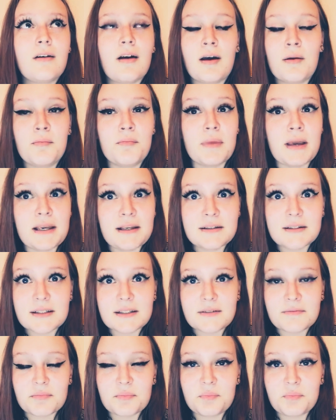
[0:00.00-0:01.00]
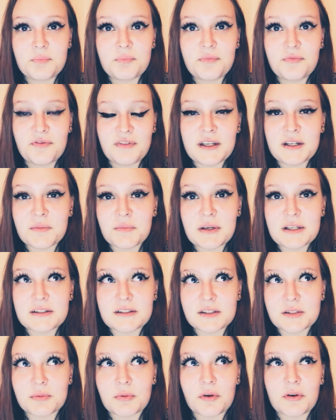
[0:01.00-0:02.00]
Amazing vegan
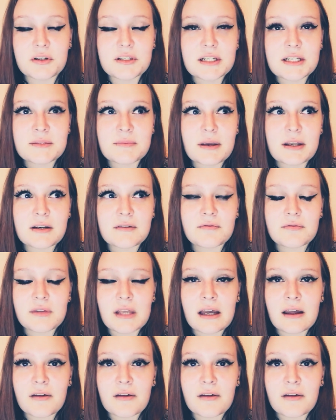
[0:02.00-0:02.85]
pizzas, to be honest. It's made of